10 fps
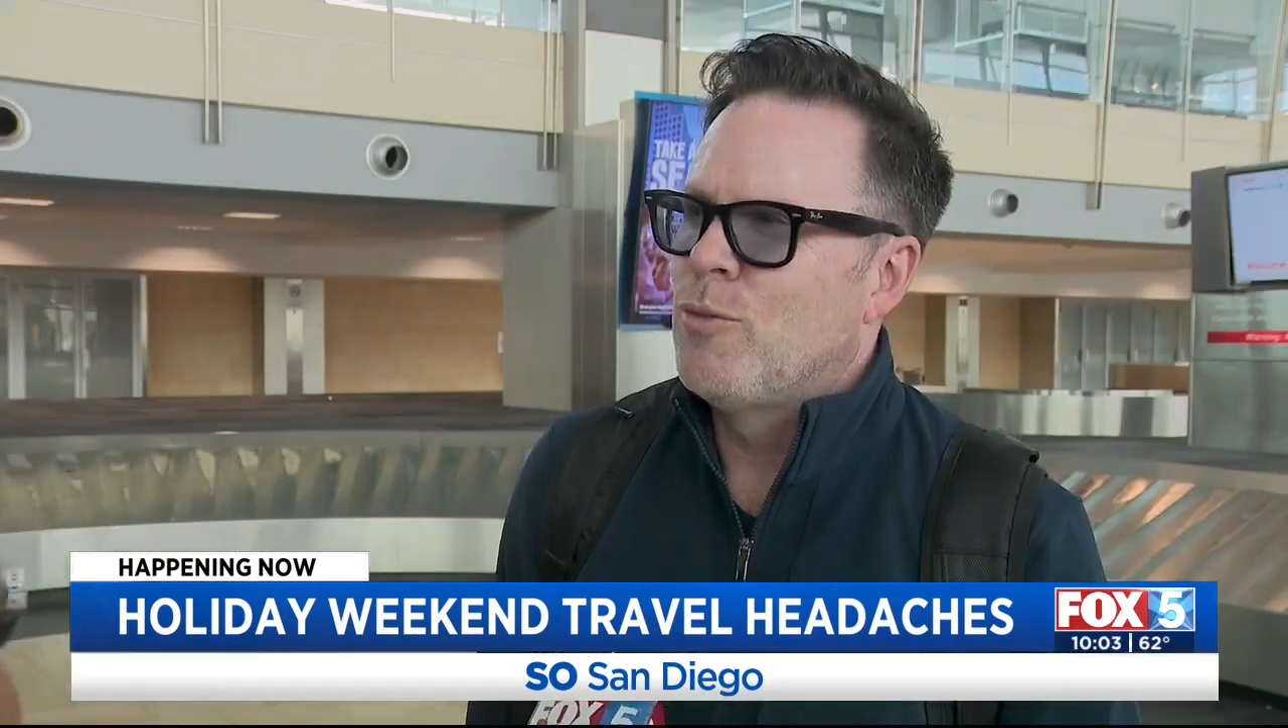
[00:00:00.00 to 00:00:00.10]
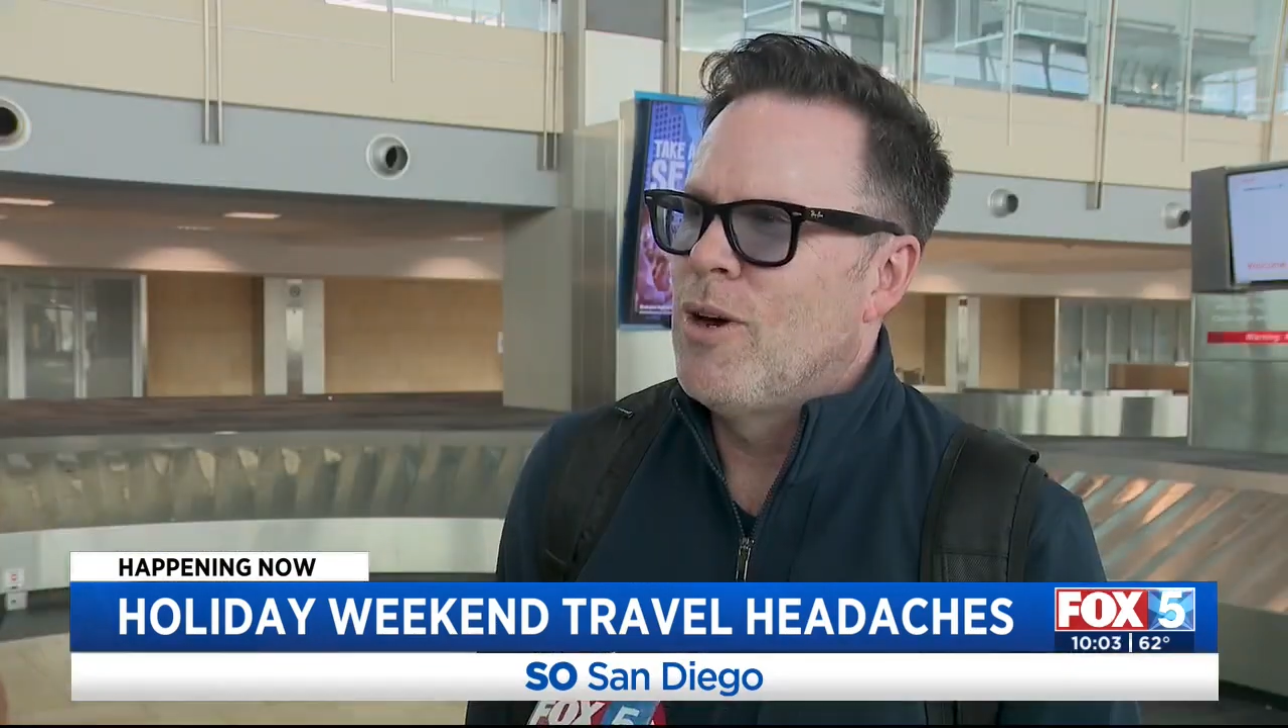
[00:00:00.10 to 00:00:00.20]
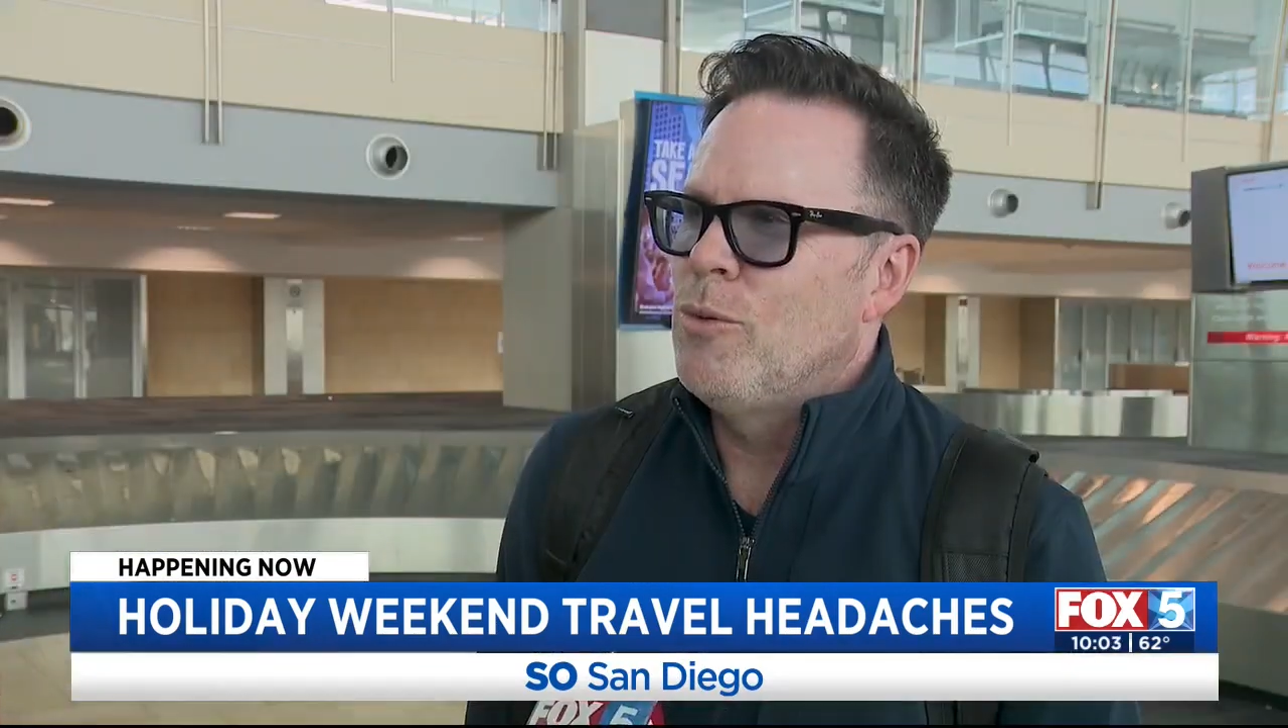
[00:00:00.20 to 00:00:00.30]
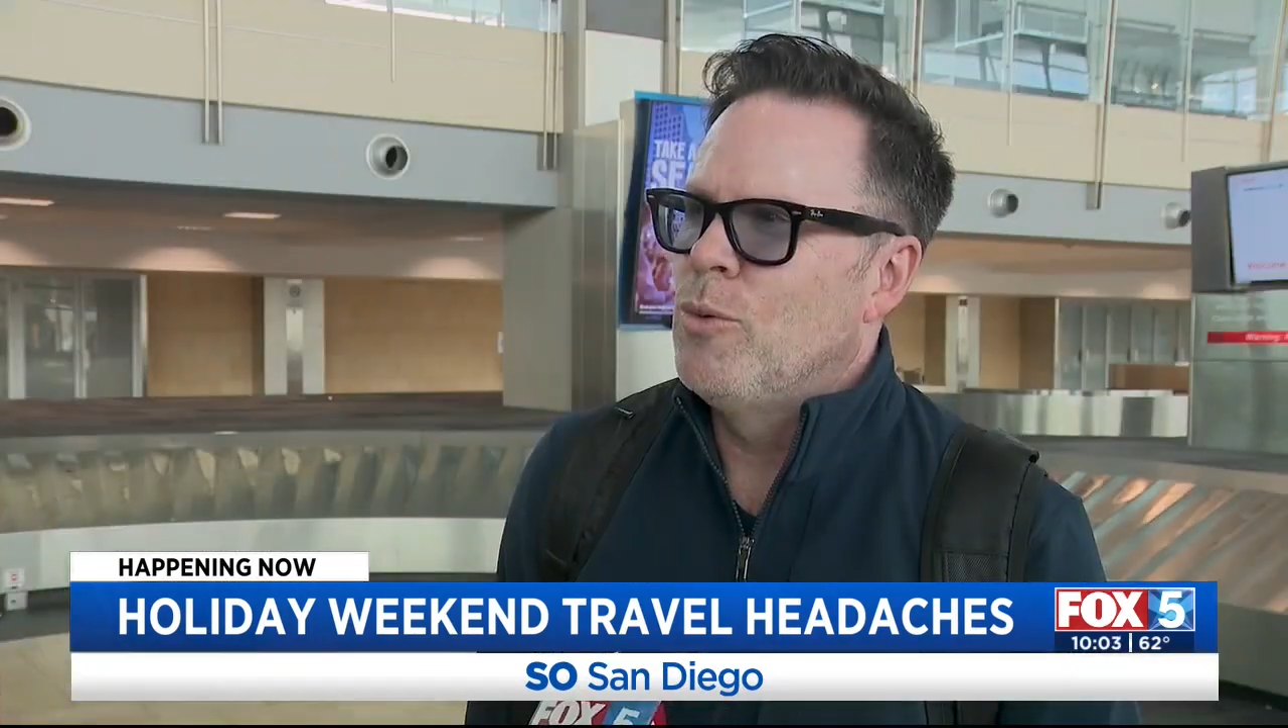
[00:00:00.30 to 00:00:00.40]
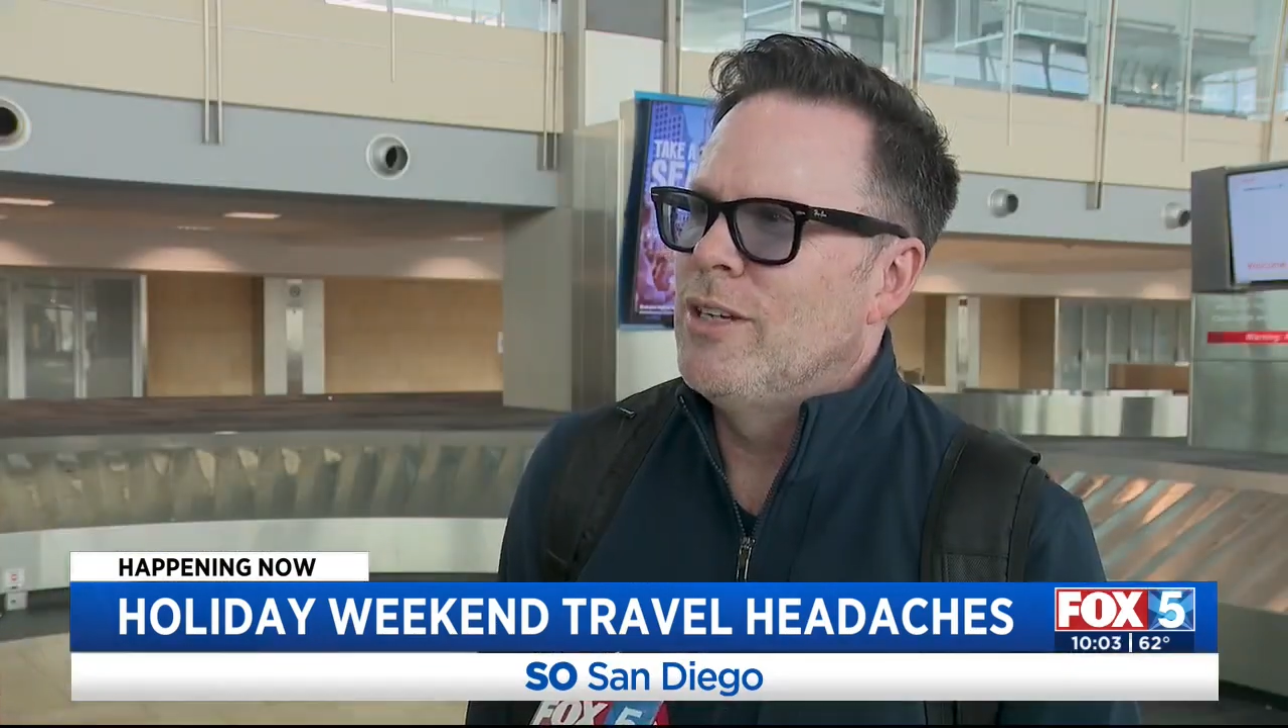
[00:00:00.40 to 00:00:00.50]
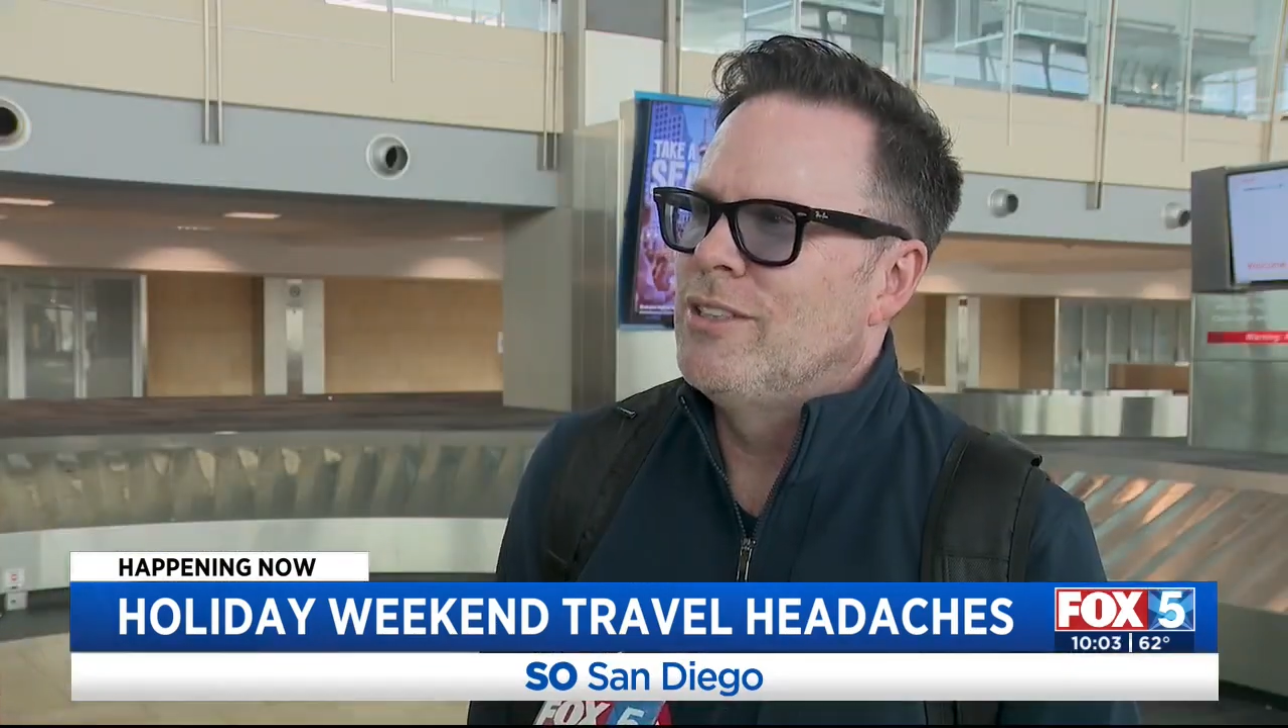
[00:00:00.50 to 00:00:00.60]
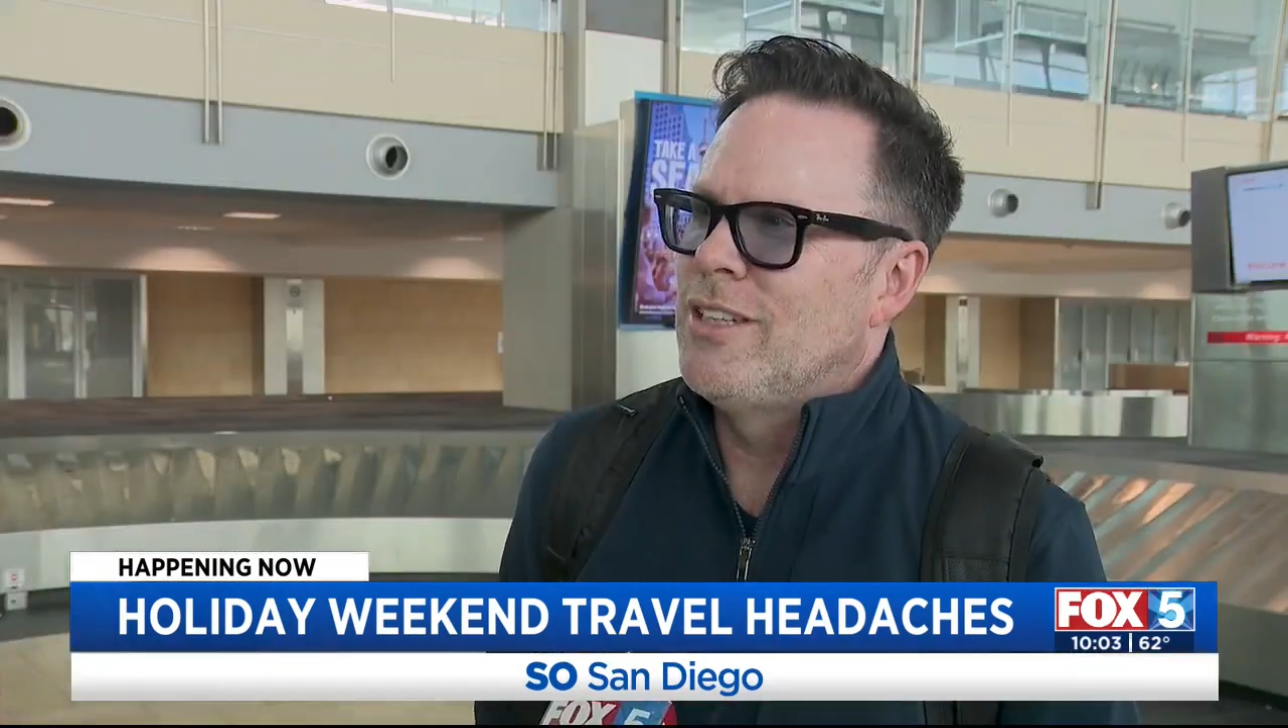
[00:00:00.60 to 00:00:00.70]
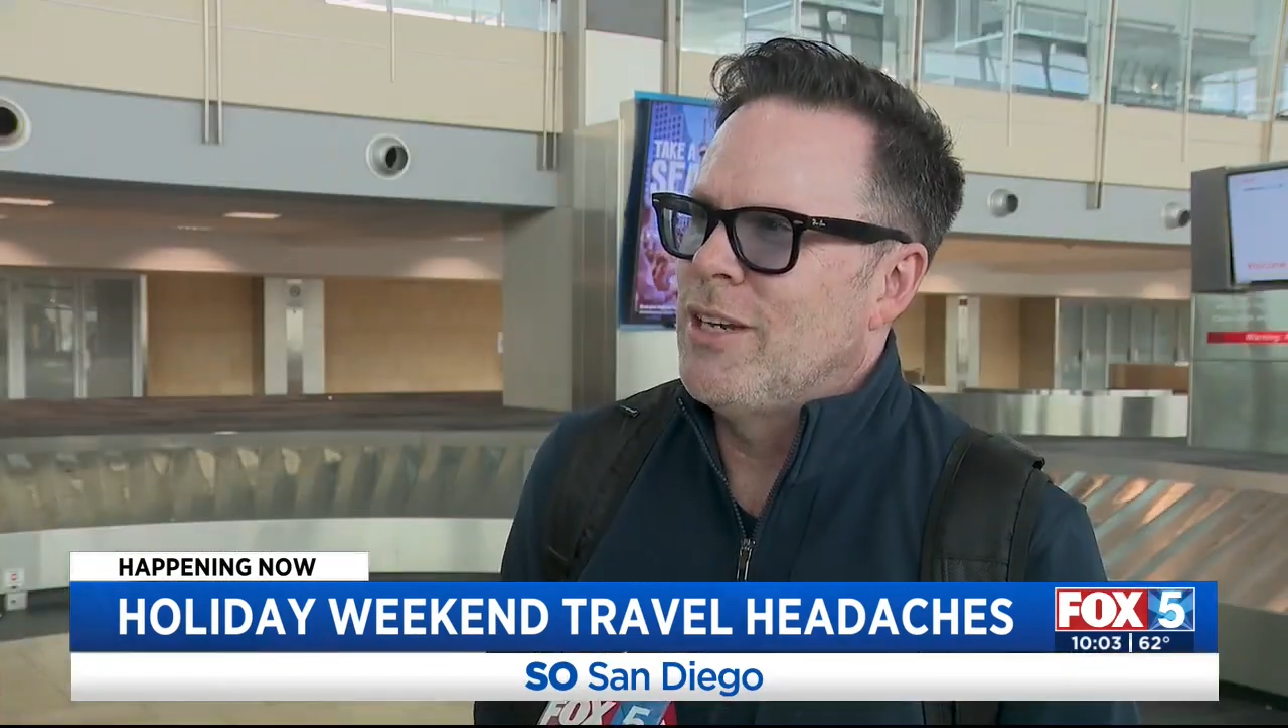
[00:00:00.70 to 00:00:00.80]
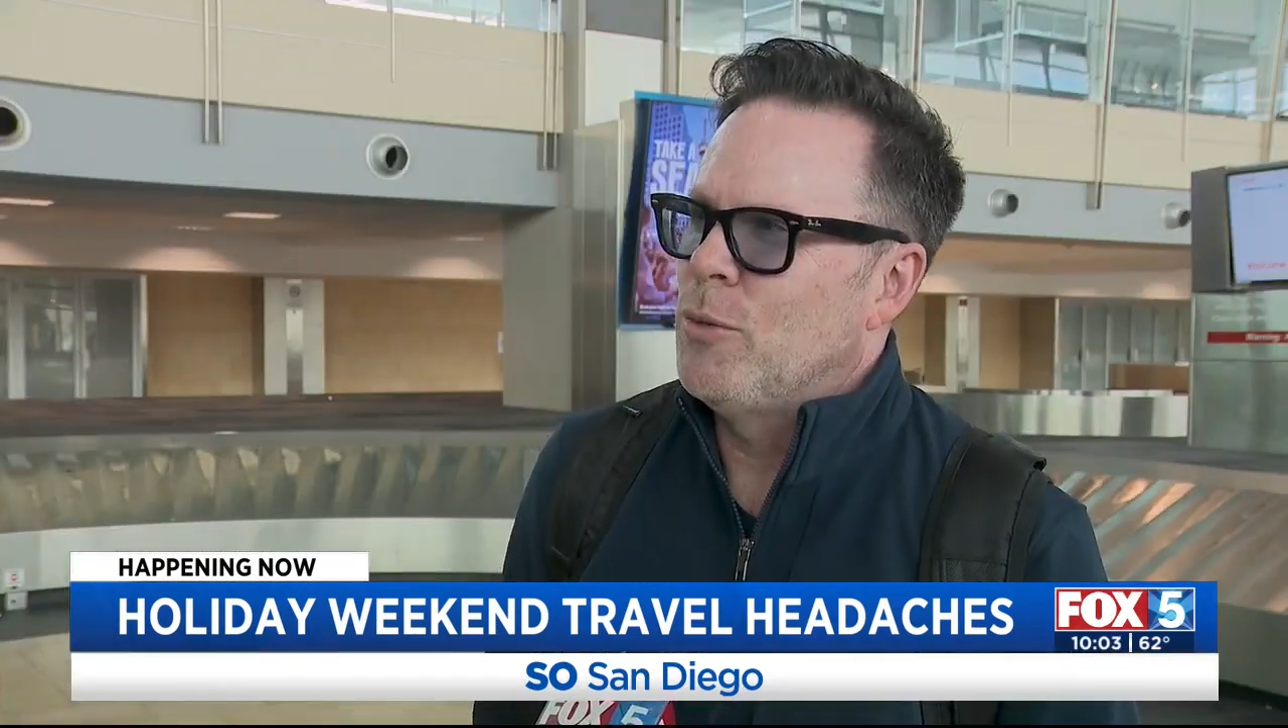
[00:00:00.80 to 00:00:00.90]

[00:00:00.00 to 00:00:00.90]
what was it?